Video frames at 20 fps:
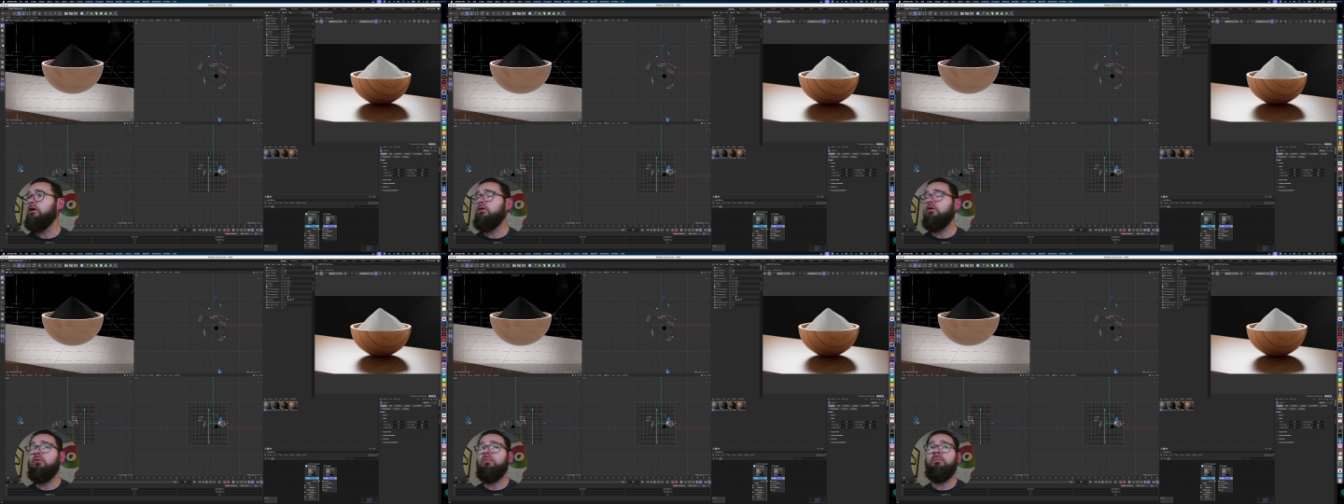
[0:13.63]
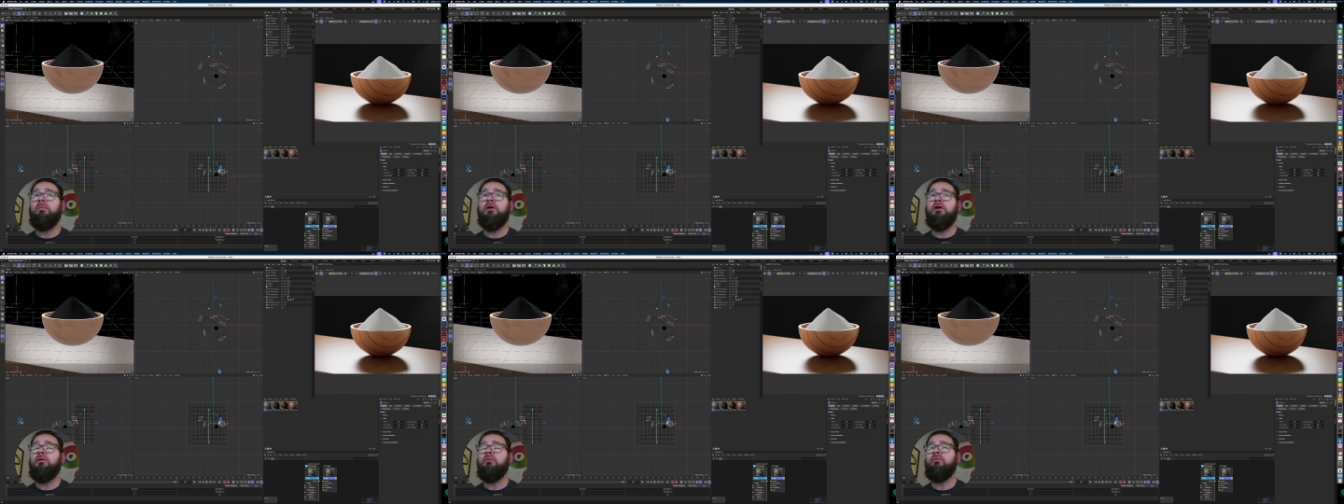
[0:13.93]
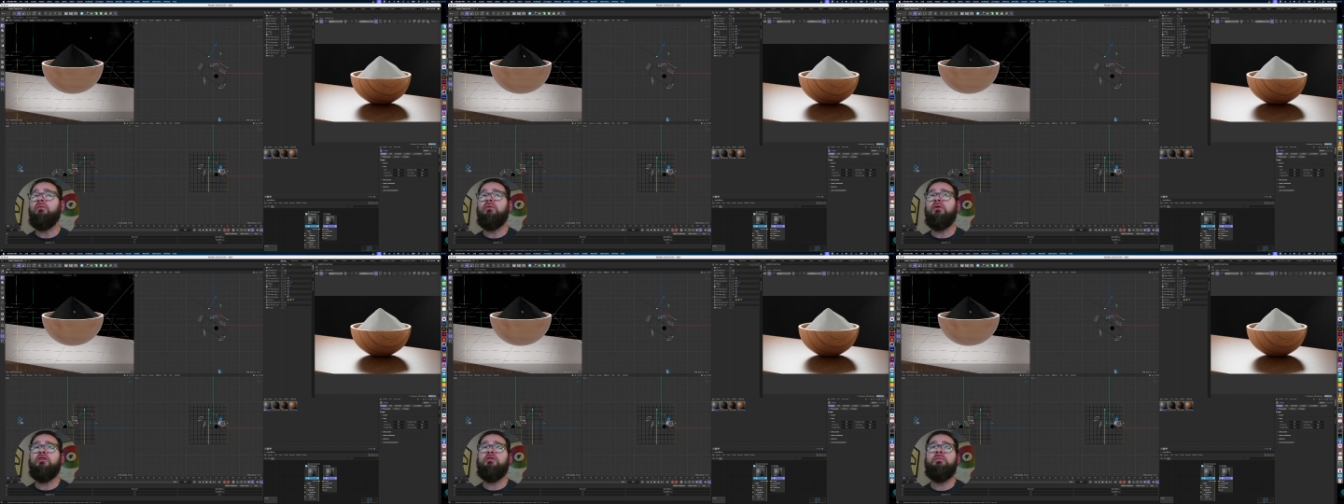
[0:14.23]
But
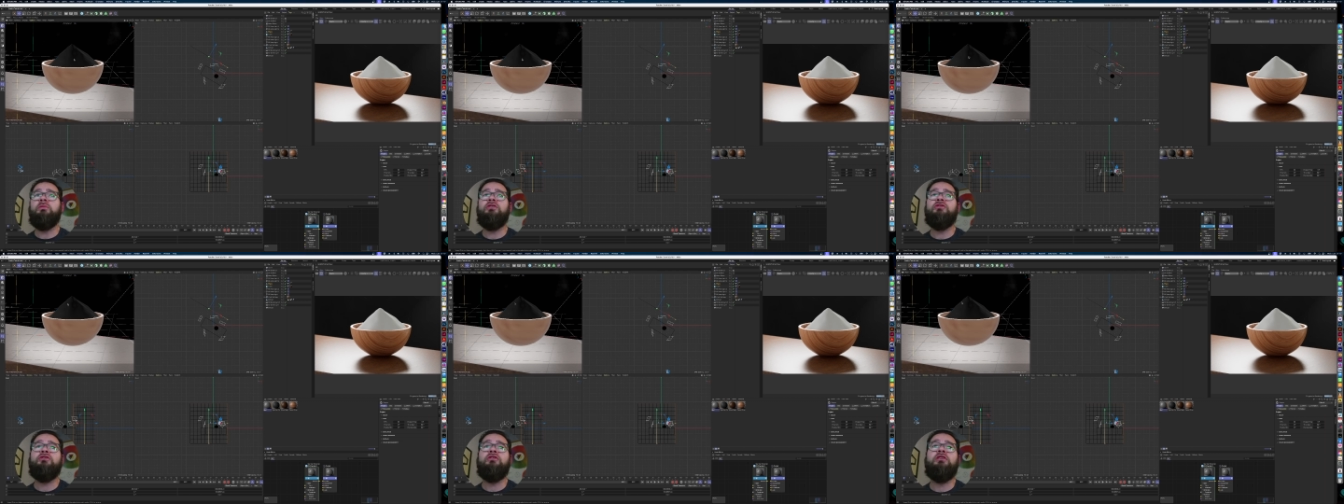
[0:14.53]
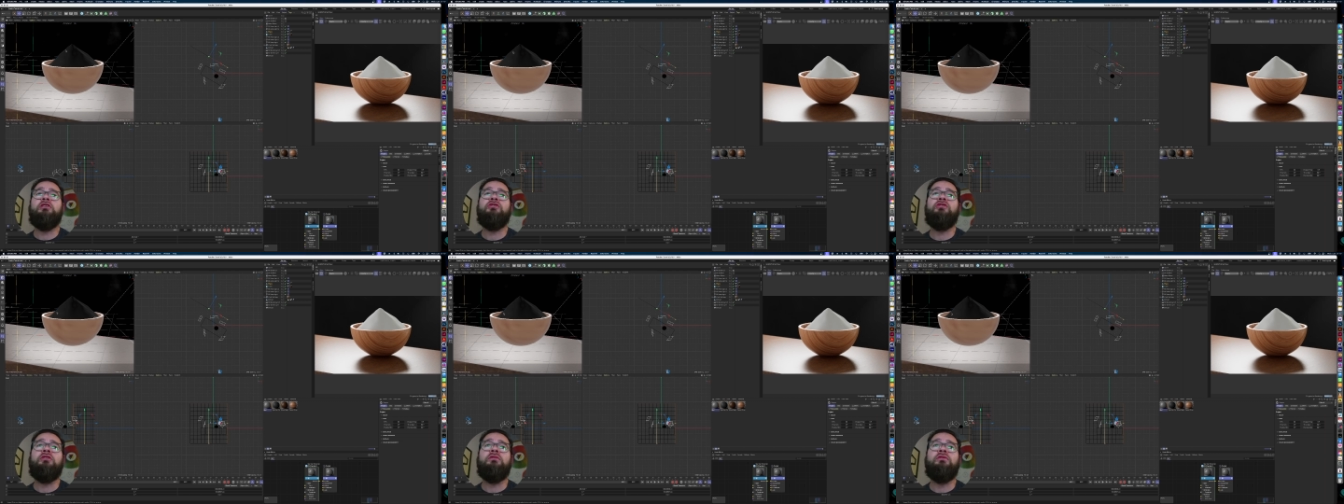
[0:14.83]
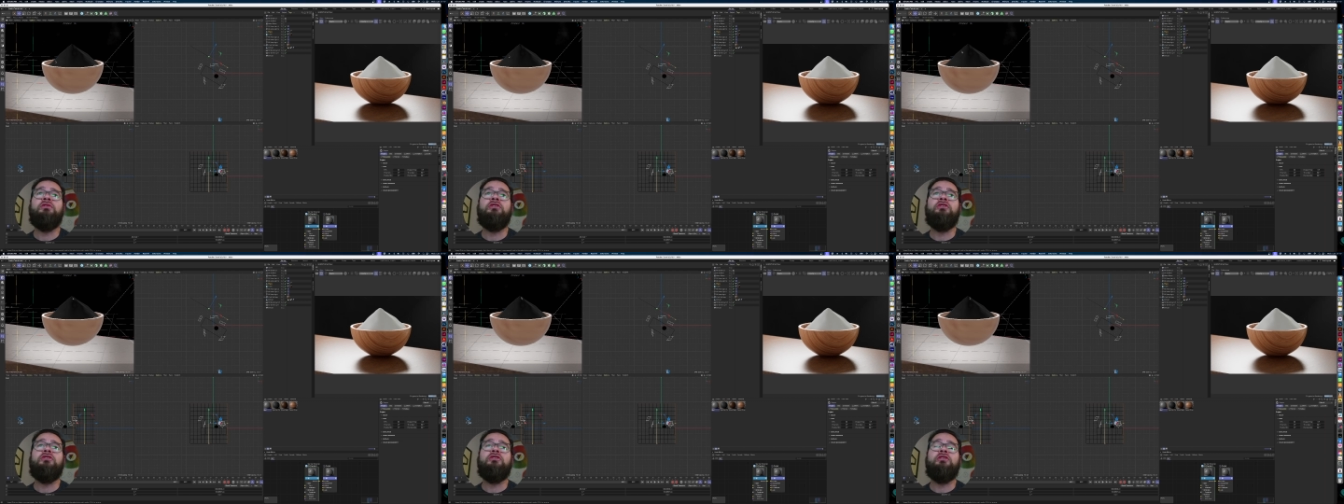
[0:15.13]
what's missing is
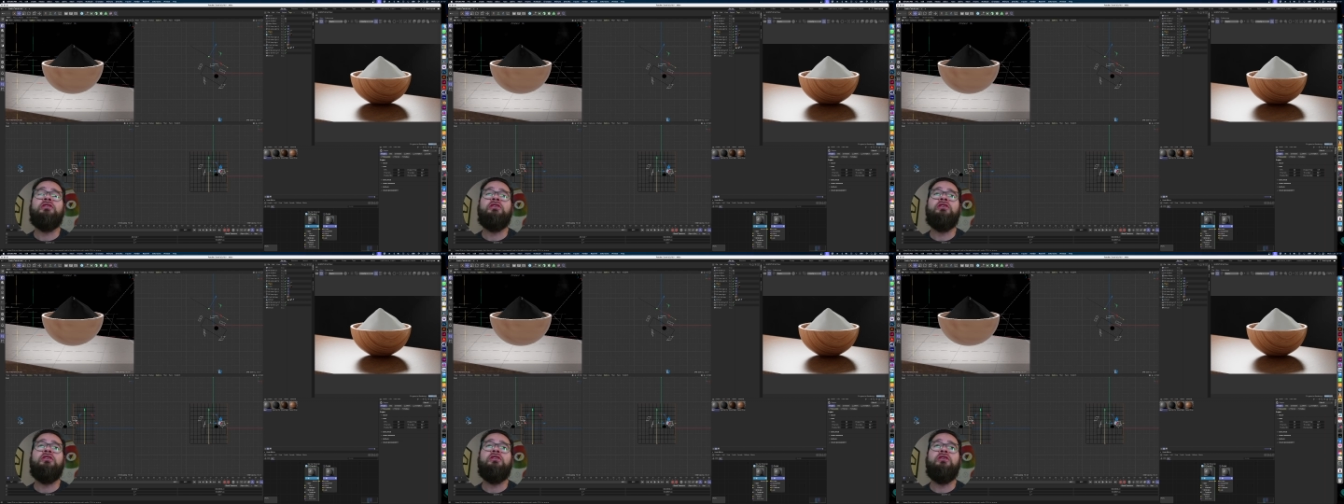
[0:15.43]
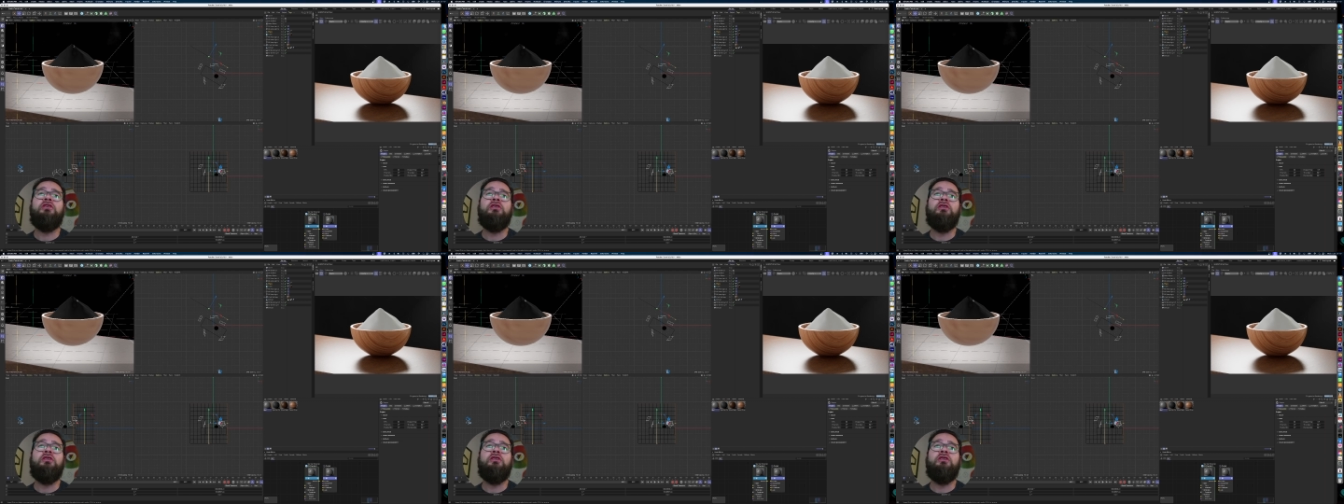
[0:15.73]
obviously the,